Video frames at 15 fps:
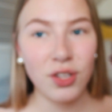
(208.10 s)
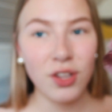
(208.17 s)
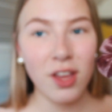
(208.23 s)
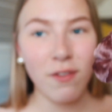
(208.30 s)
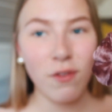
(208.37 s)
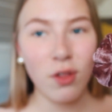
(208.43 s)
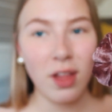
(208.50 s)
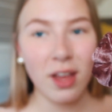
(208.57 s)
to
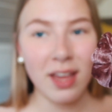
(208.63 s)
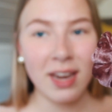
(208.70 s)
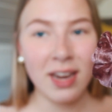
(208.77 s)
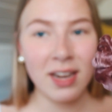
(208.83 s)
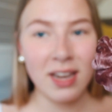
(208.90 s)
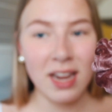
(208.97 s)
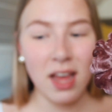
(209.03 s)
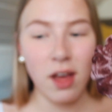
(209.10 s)
give you like an
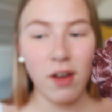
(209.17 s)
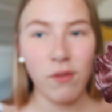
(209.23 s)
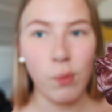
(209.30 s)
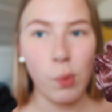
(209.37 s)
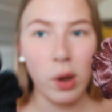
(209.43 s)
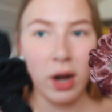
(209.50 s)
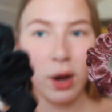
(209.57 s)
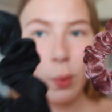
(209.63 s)
idea of
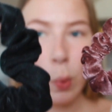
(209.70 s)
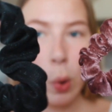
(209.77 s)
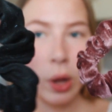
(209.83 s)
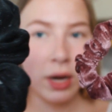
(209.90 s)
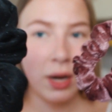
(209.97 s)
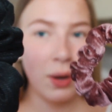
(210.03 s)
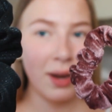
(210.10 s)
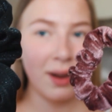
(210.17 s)
what I
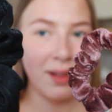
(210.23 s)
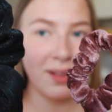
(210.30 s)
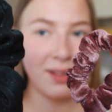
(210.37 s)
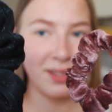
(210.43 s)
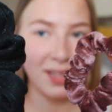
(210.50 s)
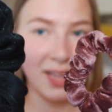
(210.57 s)
wanted is